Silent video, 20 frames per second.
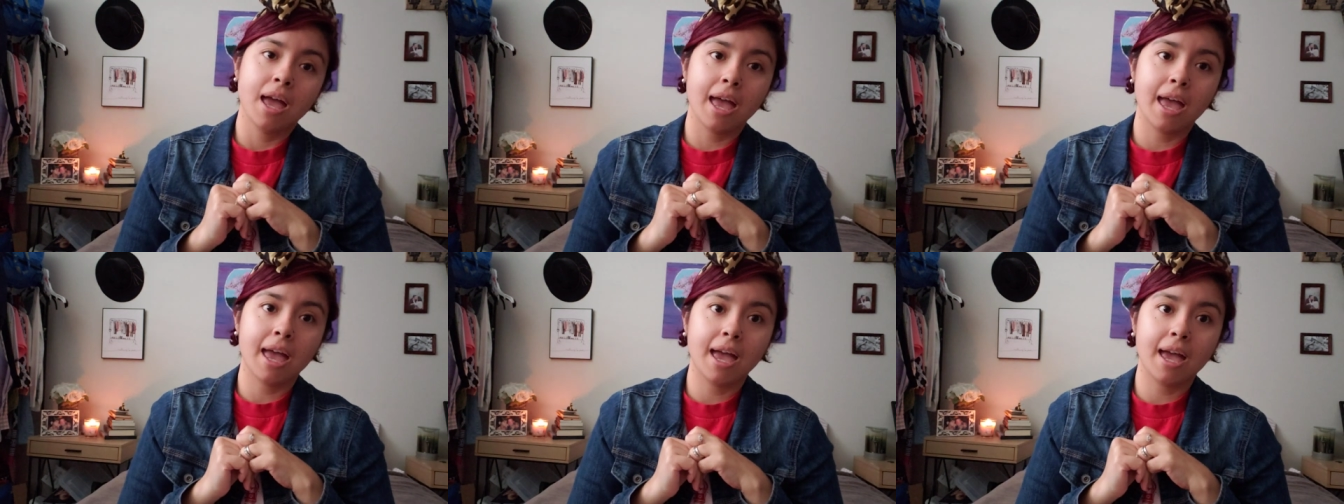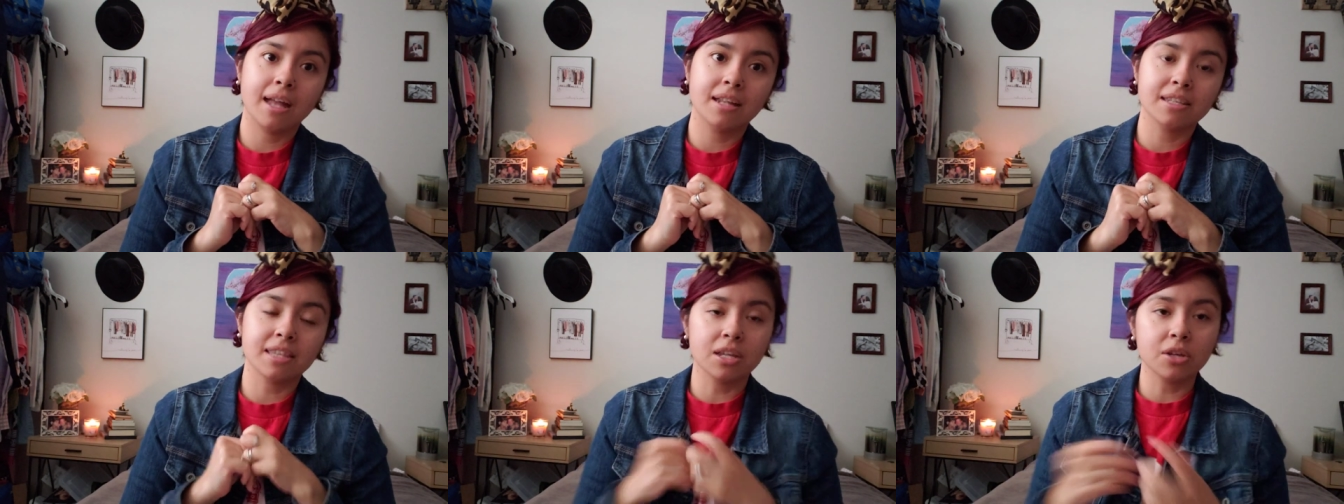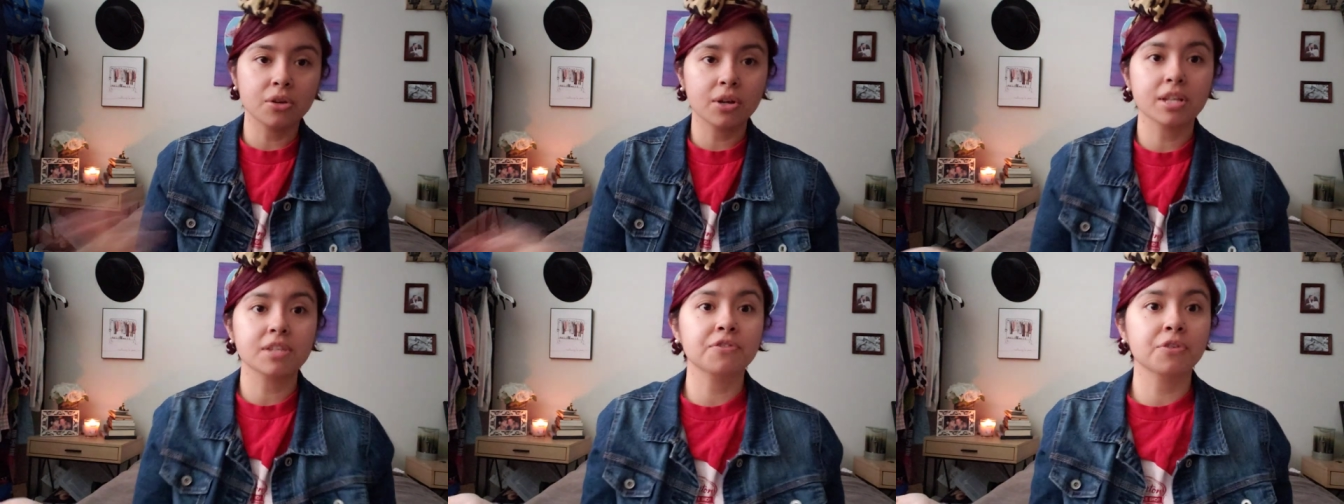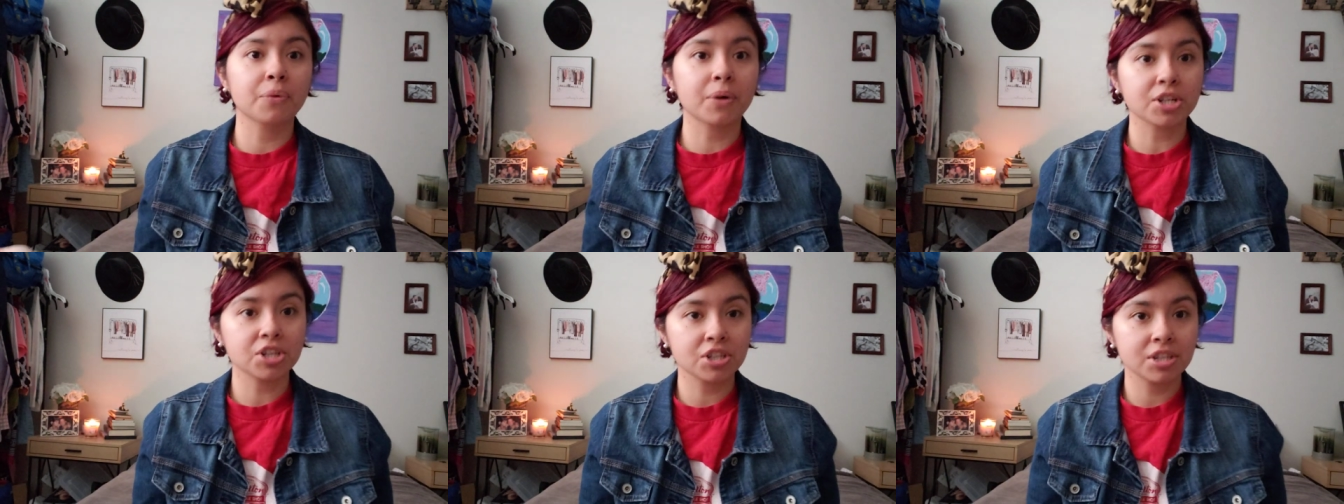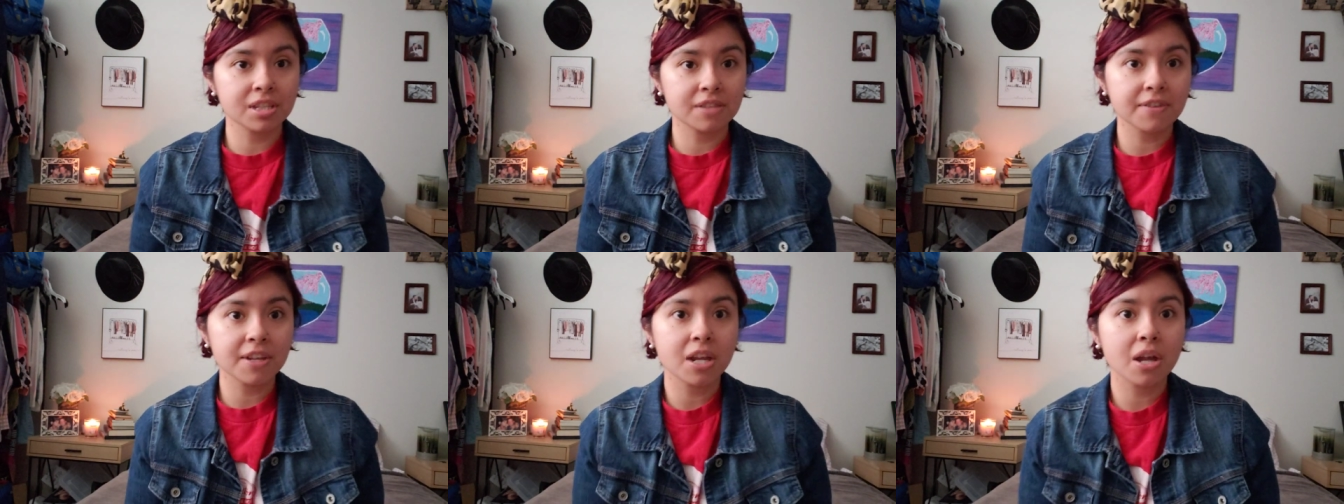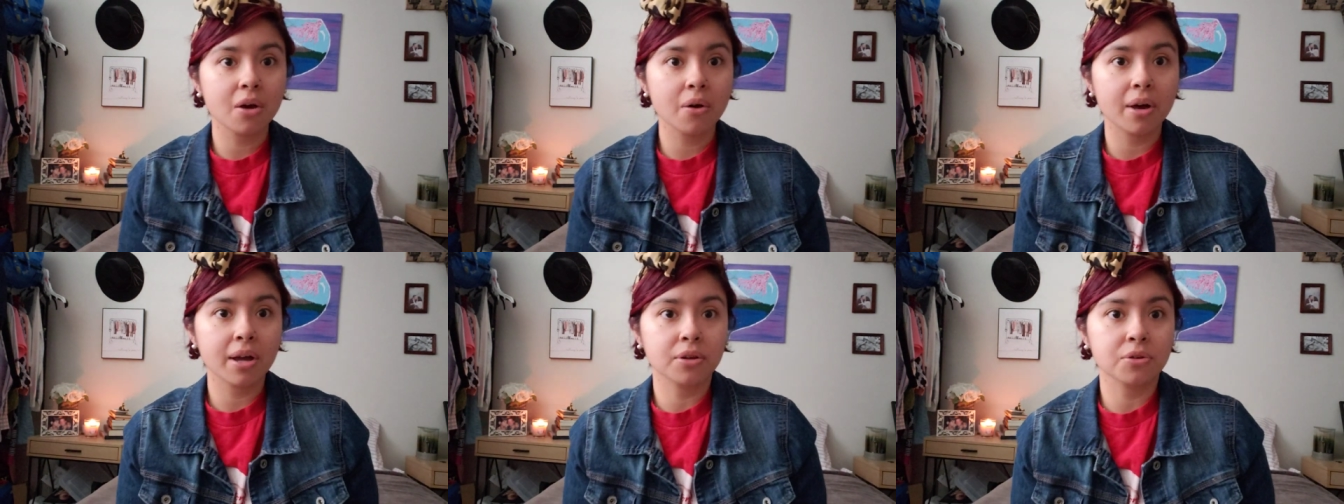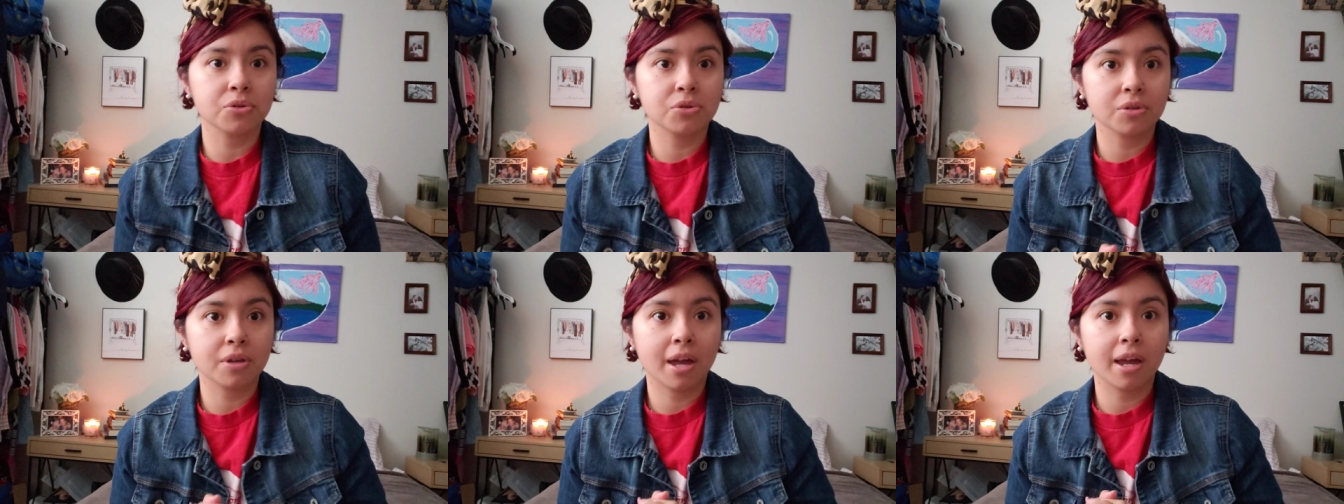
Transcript: And thank you guys for watching this video. I,